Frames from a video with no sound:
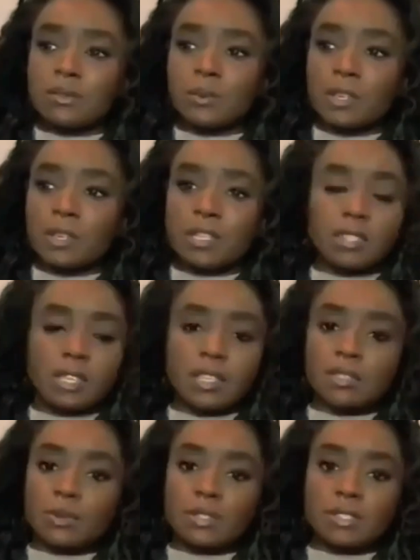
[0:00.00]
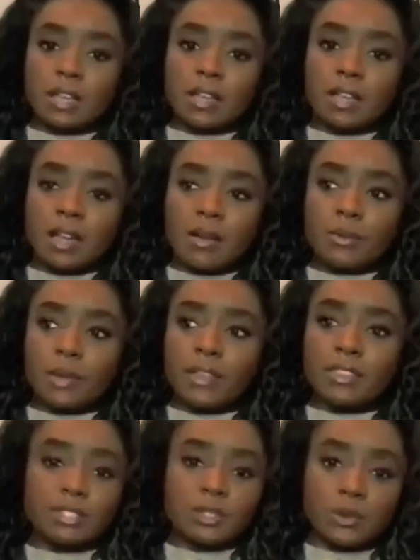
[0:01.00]
one of the things once I, I
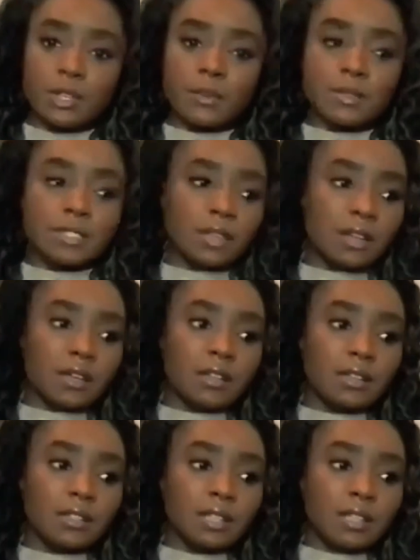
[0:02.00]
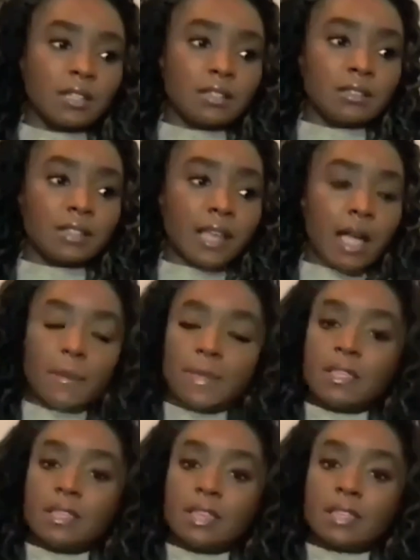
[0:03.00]
read the script uh, that got
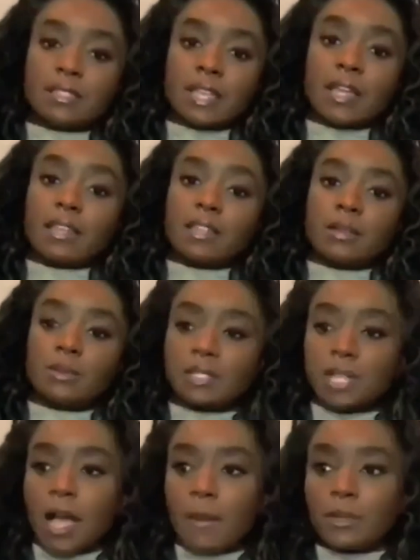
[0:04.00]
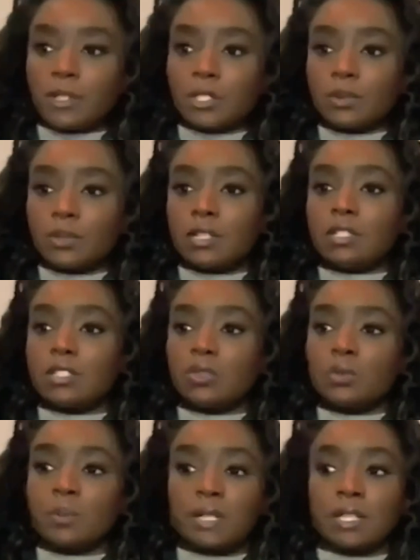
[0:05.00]
me excited was the opportunity
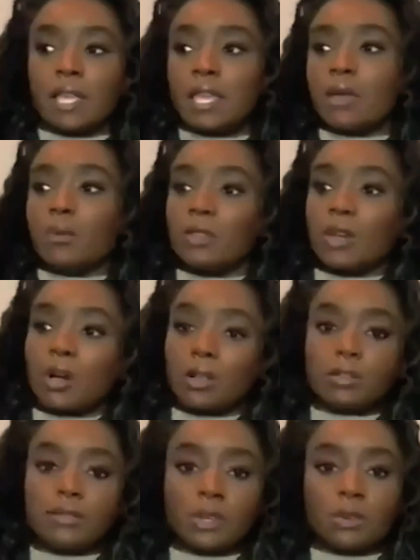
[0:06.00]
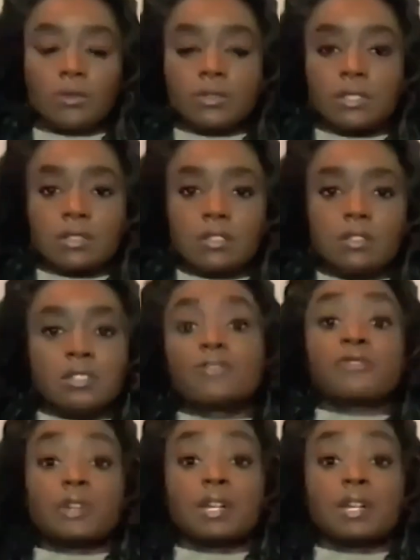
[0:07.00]
to play with all of those different